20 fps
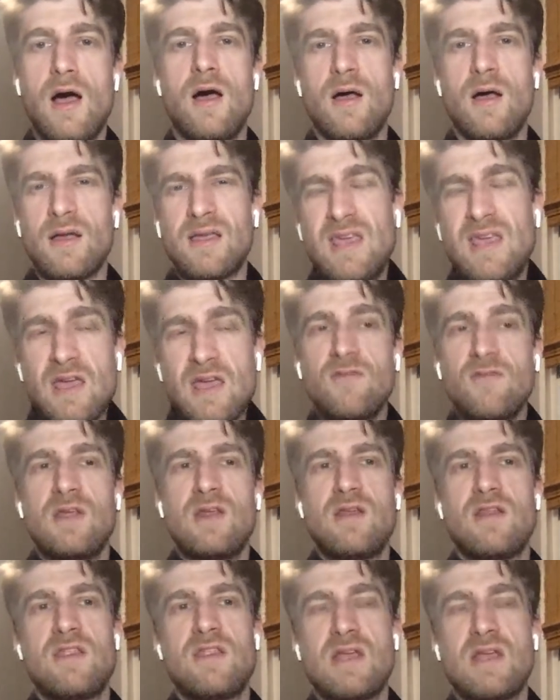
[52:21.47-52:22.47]

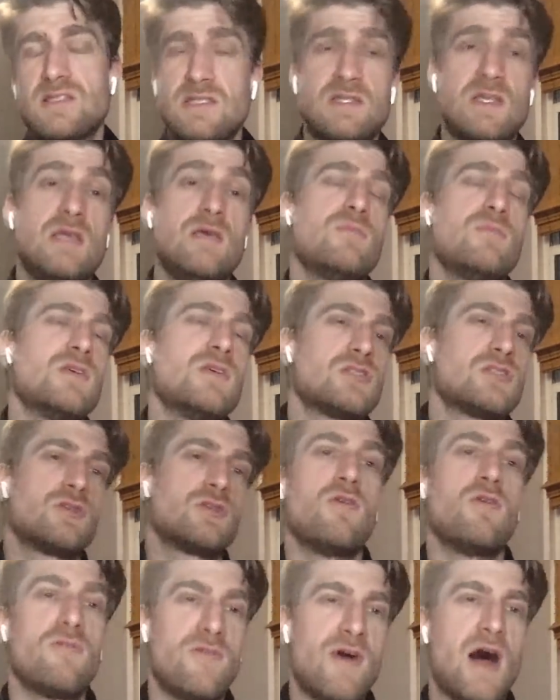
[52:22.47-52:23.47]
Given that Steem is
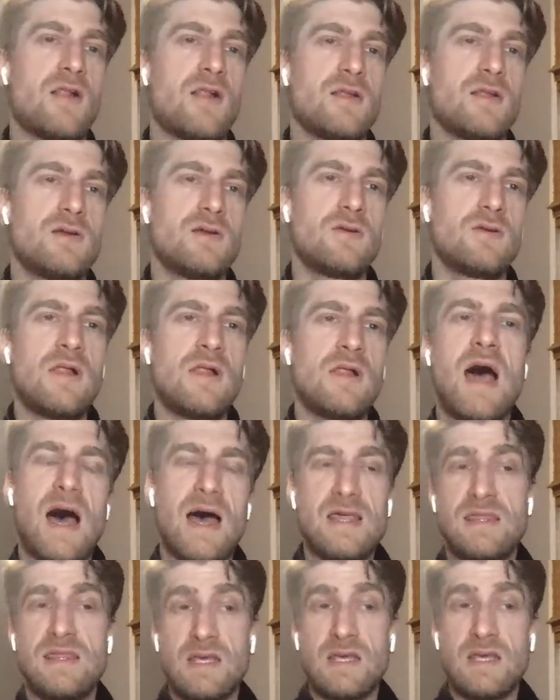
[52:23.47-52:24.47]
so volatile, I
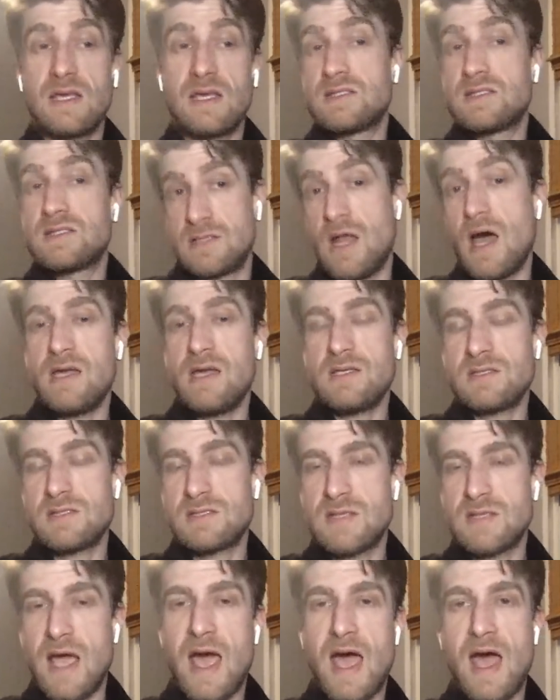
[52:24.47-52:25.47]
think it's nice
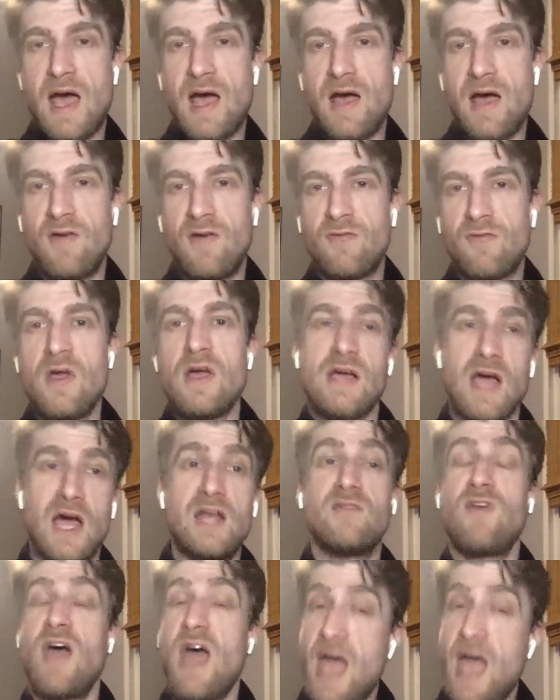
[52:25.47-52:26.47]
to have kind
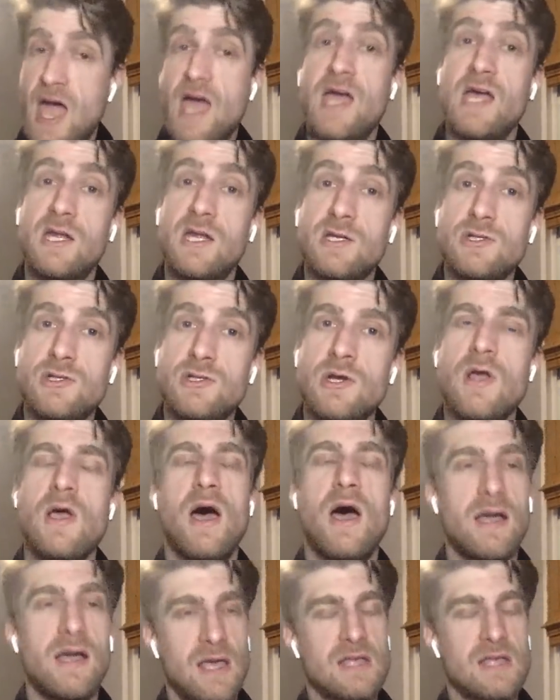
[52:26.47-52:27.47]
of a hedge
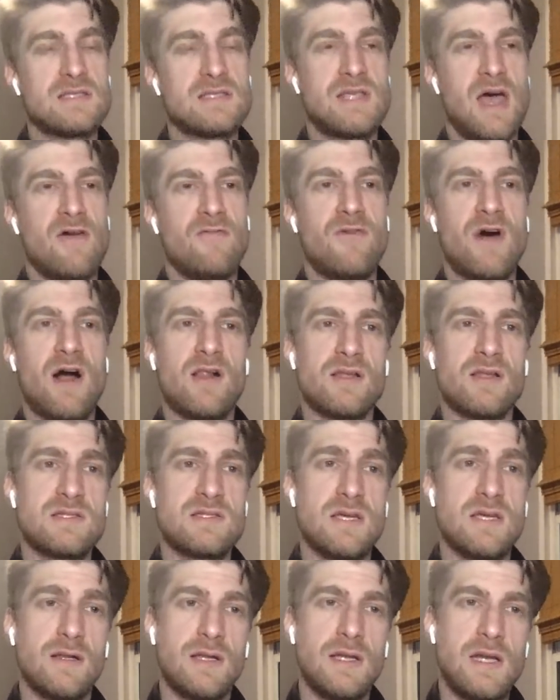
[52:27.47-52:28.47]
against that
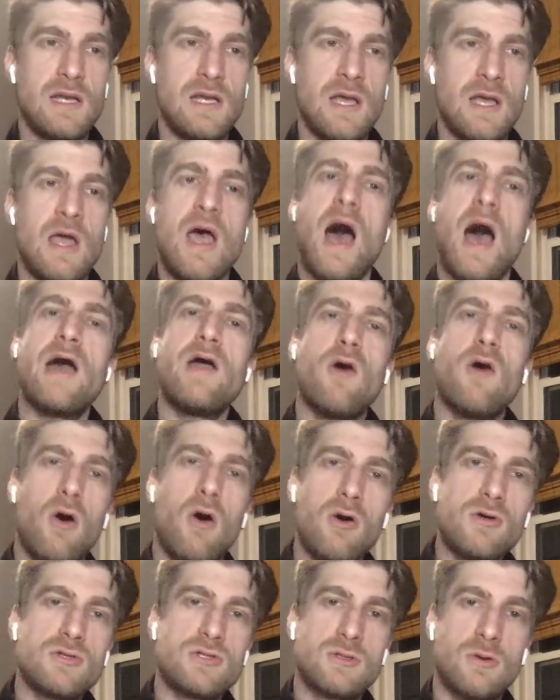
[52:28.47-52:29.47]
volatility. I
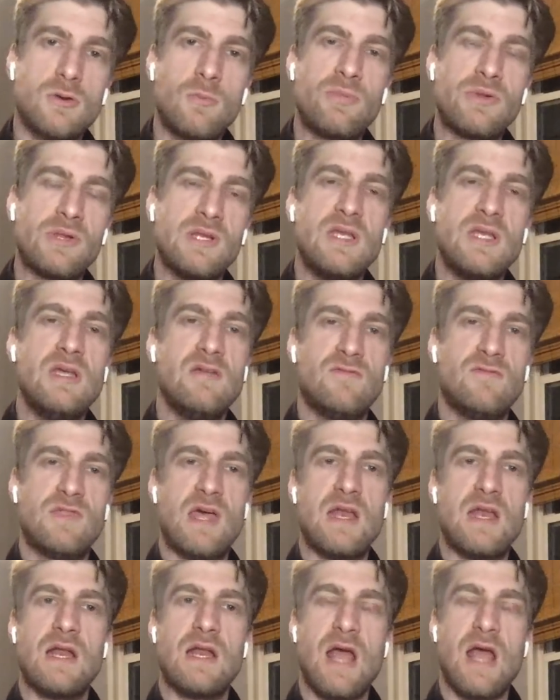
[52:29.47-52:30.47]
also believe that
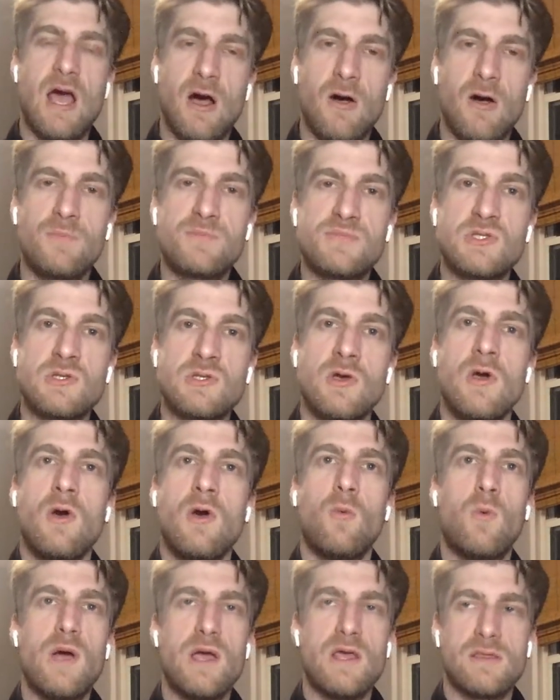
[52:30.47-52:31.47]
it helps
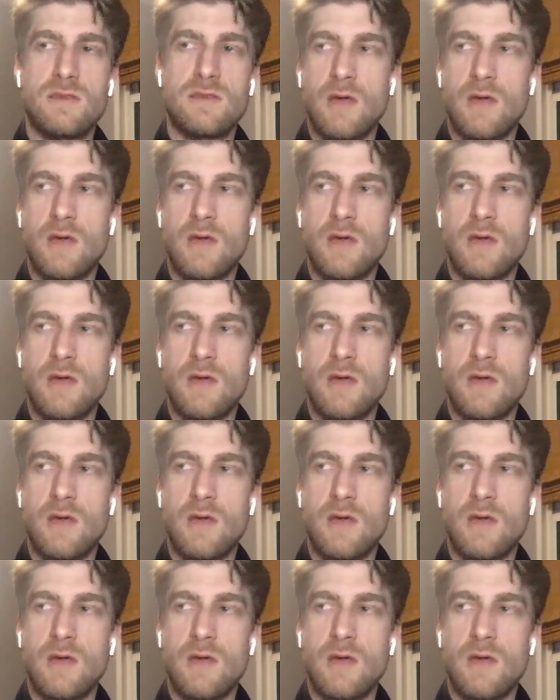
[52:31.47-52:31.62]
with